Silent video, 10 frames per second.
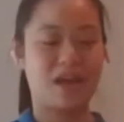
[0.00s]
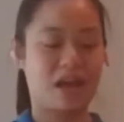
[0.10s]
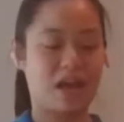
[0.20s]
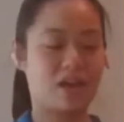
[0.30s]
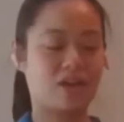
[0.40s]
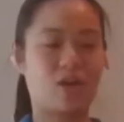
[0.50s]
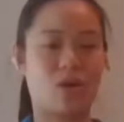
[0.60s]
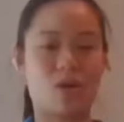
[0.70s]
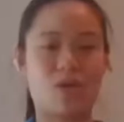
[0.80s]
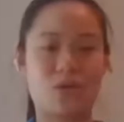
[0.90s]
and
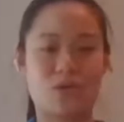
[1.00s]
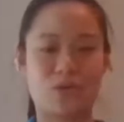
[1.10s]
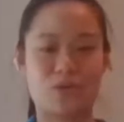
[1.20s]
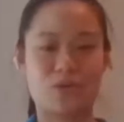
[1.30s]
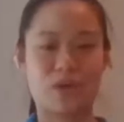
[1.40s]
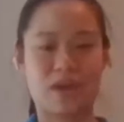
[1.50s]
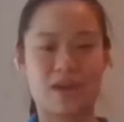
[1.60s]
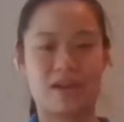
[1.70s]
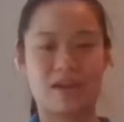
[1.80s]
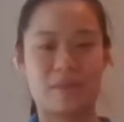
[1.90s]
all the
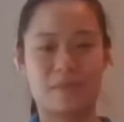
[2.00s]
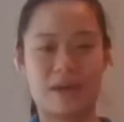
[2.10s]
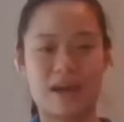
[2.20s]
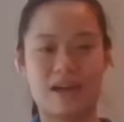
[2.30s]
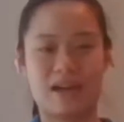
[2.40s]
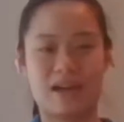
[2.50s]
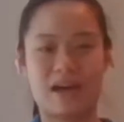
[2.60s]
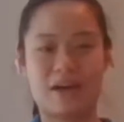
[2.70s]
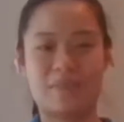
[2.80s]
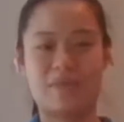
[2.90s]
way back
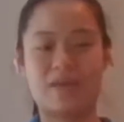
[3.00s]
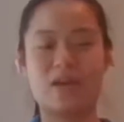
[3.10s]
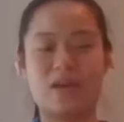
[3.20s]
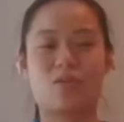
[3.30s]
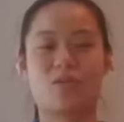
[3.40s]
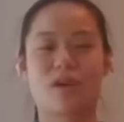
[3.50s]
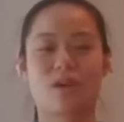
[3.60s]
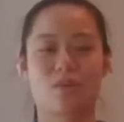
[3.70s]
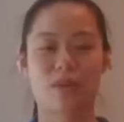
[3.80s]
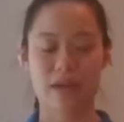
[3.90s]
up. And then we're going
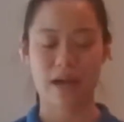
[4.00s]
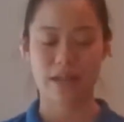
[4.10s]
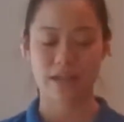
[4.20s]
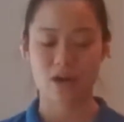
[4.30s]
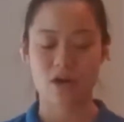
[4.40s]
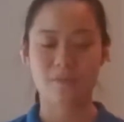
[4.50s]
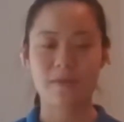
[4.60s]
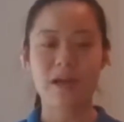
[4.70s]
to relax the arm.